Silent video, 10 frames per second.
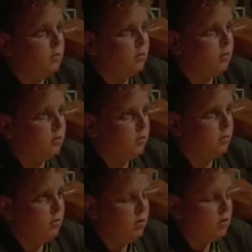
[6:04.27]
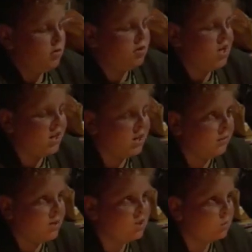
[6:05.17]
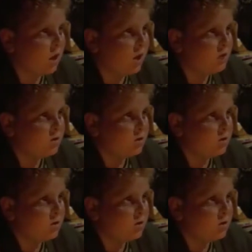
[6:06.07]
Shut up! You're killing me, Smalls.